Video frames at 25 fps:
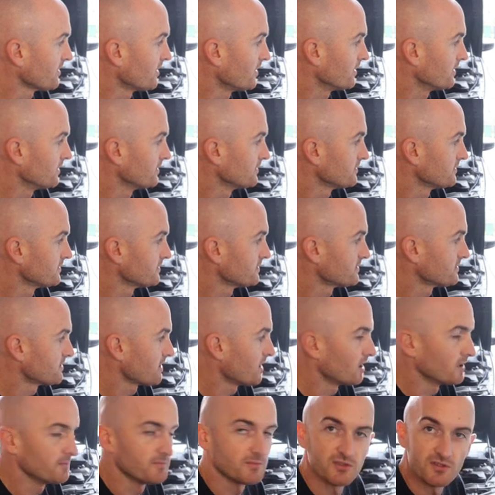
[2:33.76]
got
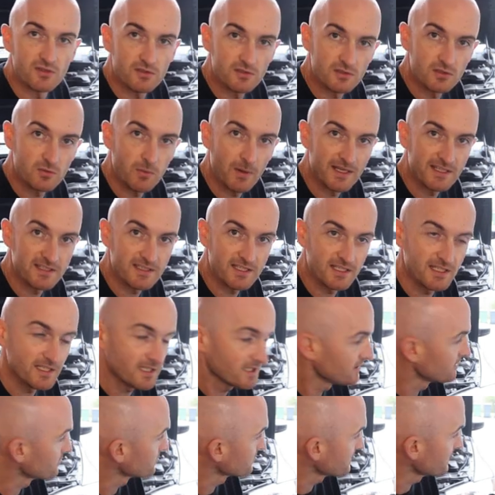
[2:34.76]
times
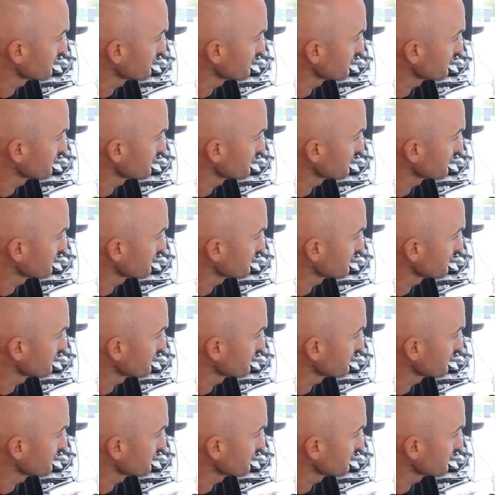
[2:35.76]
20. You'll